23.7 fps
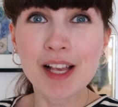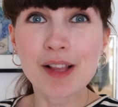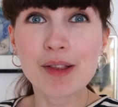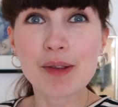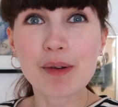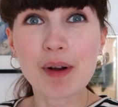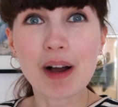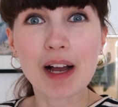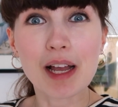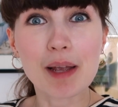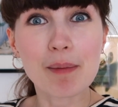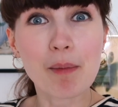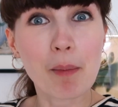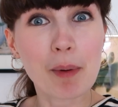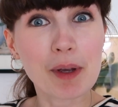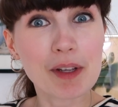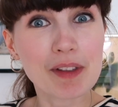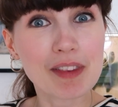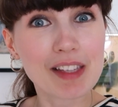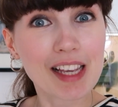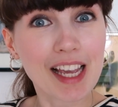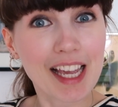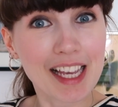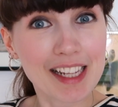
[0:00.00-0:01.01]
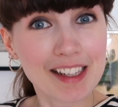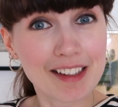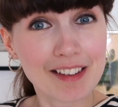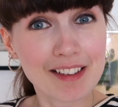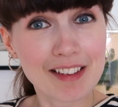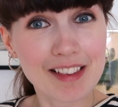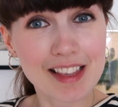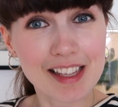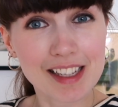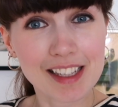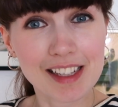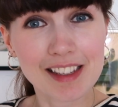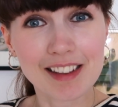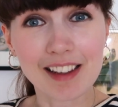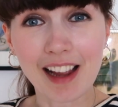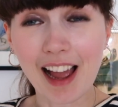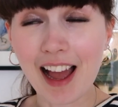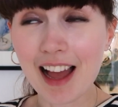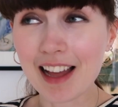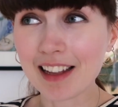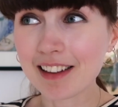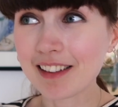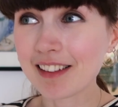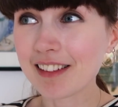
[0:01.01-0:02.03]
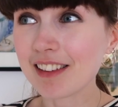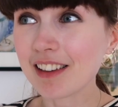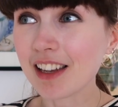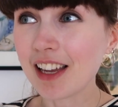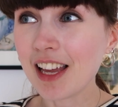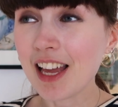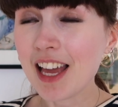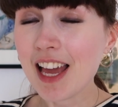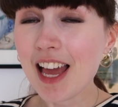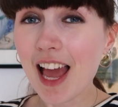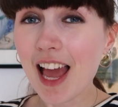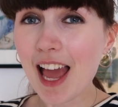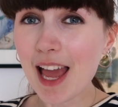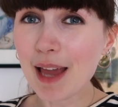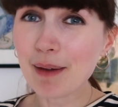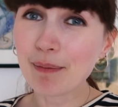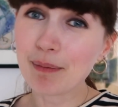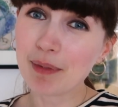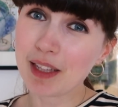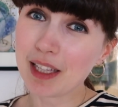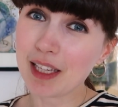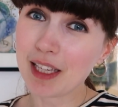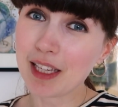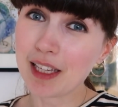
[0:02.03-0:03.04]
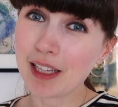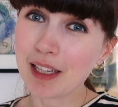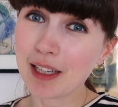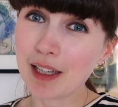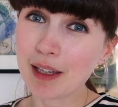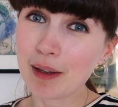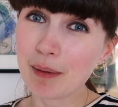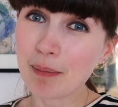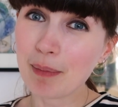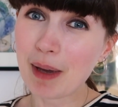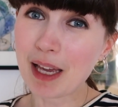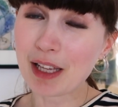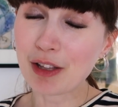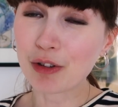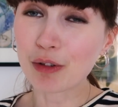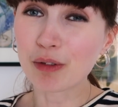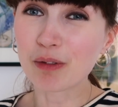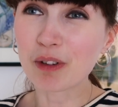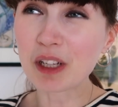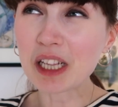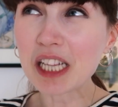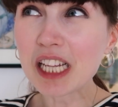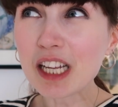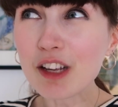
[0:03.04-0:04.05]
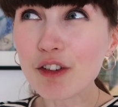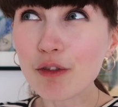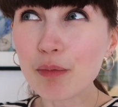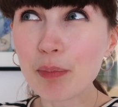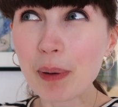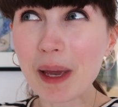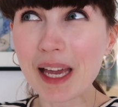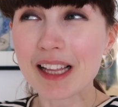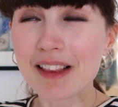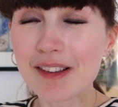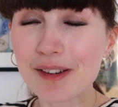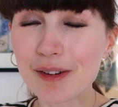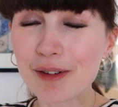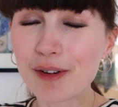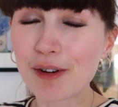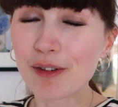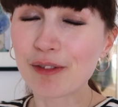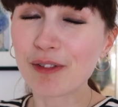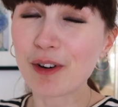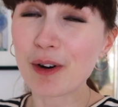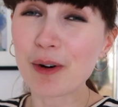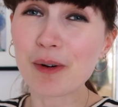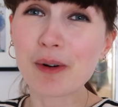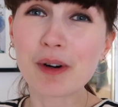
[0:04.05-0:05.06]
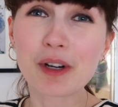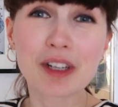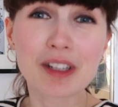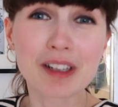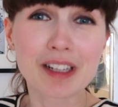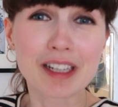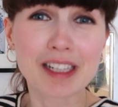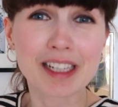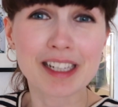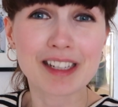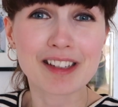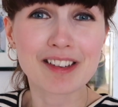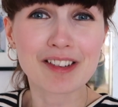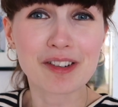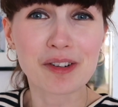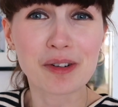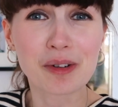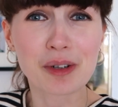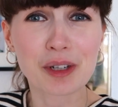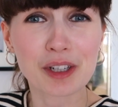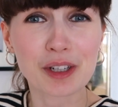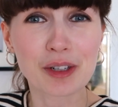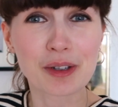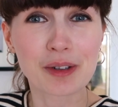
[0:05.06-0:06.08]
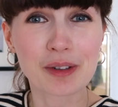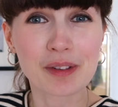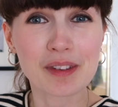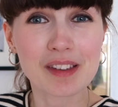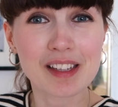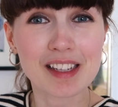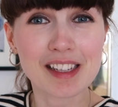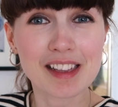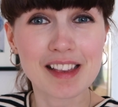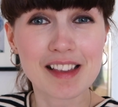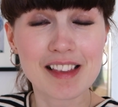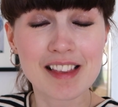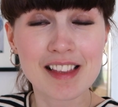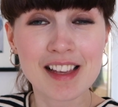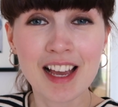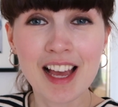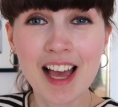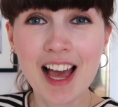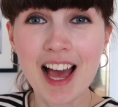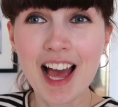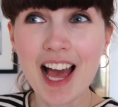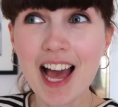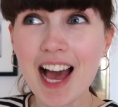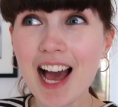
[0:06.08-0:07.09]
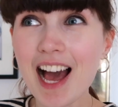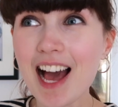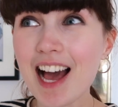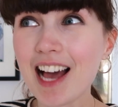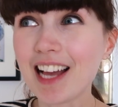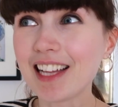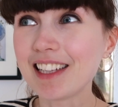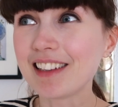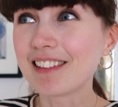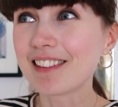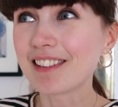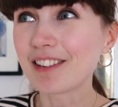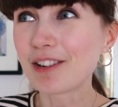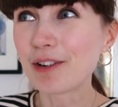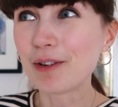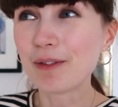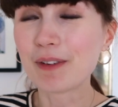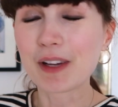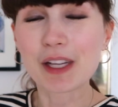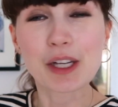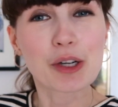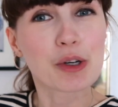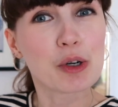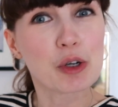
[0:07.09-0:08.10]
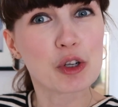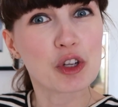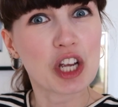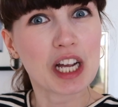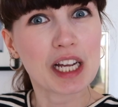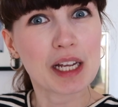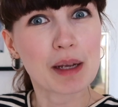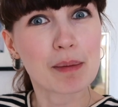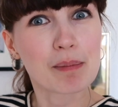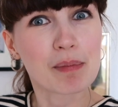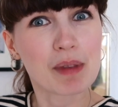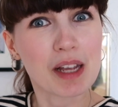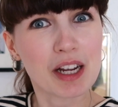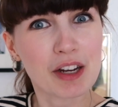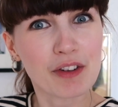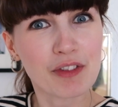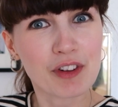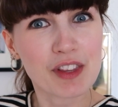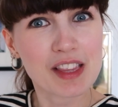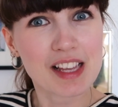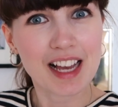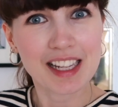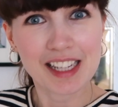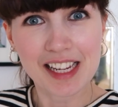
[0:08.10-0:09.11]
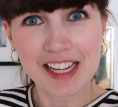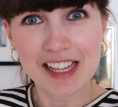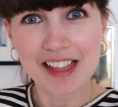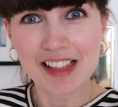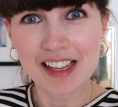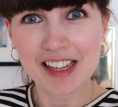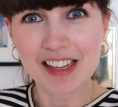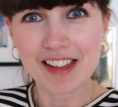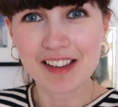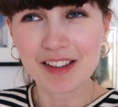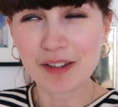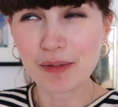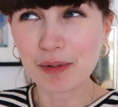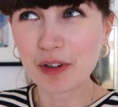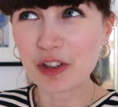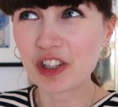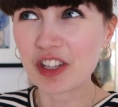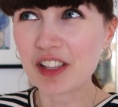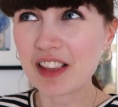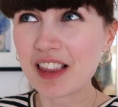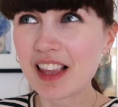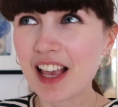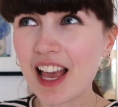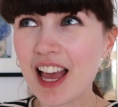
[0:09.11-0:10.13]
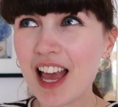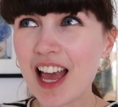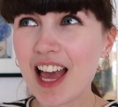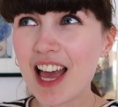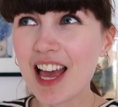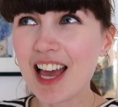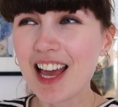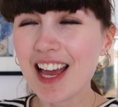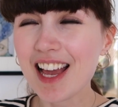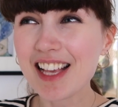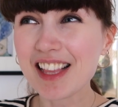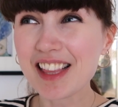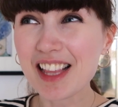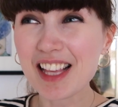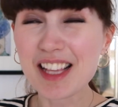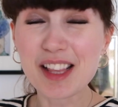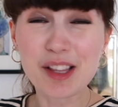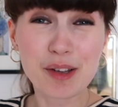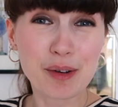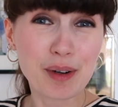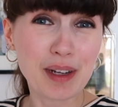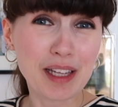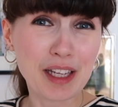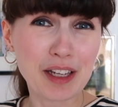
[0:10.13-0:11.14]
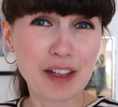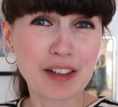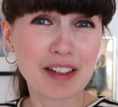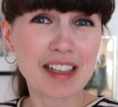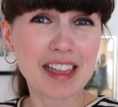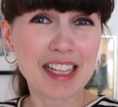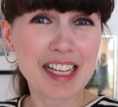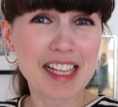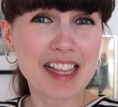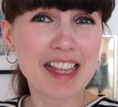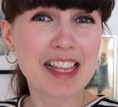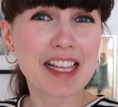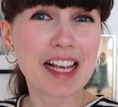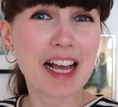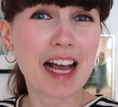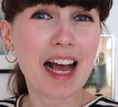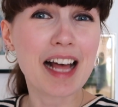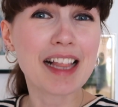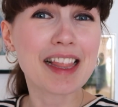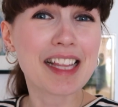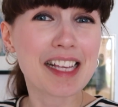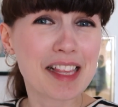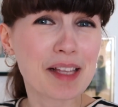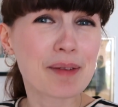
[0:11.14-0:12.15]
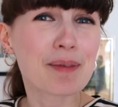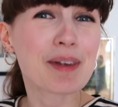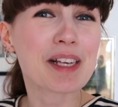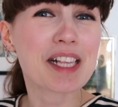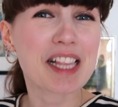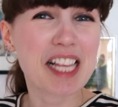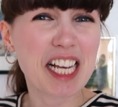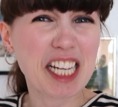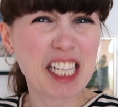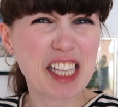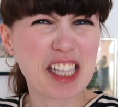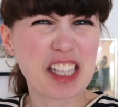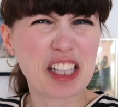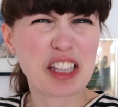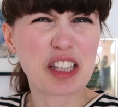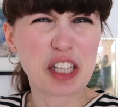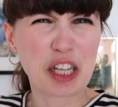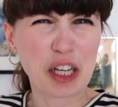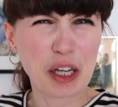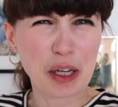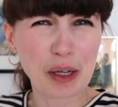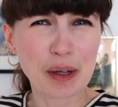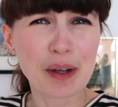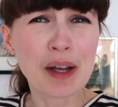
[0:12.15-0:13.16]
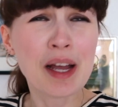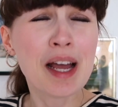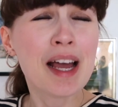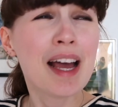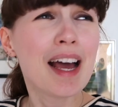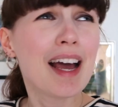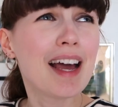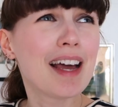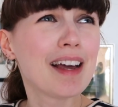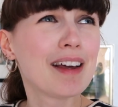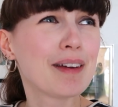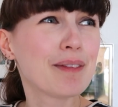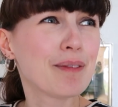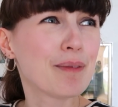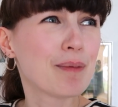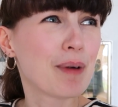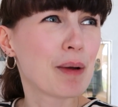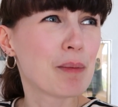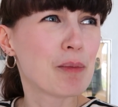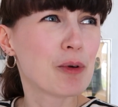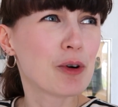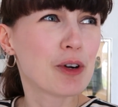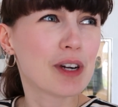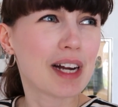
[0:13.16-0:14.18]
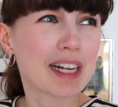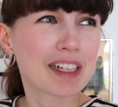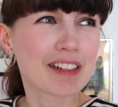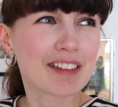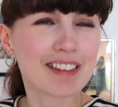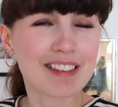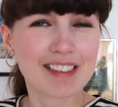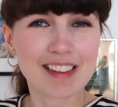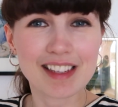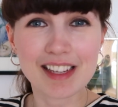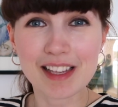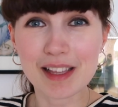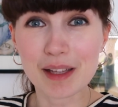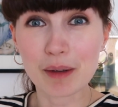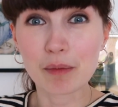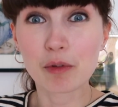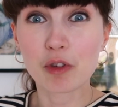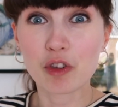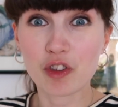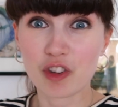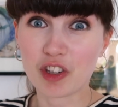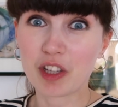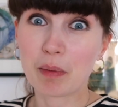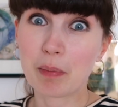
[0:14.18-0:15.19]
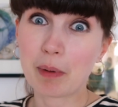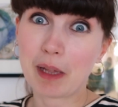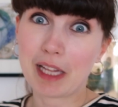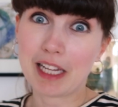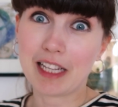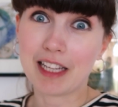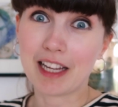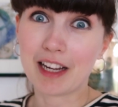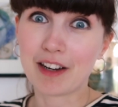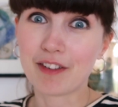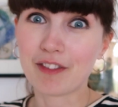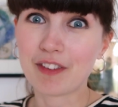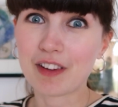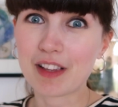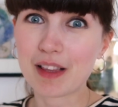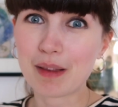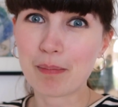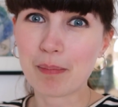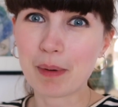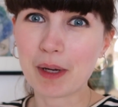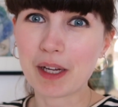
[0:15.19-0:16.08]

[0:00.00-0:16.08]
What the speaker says: So I am about to head outside and empty Petal, relieve Petal of all her luggage, all her contents, and oh my gosh, I am nervous and excited, which is it's quite good. At least I'm excited too. My more anxious days I was just plain nervous.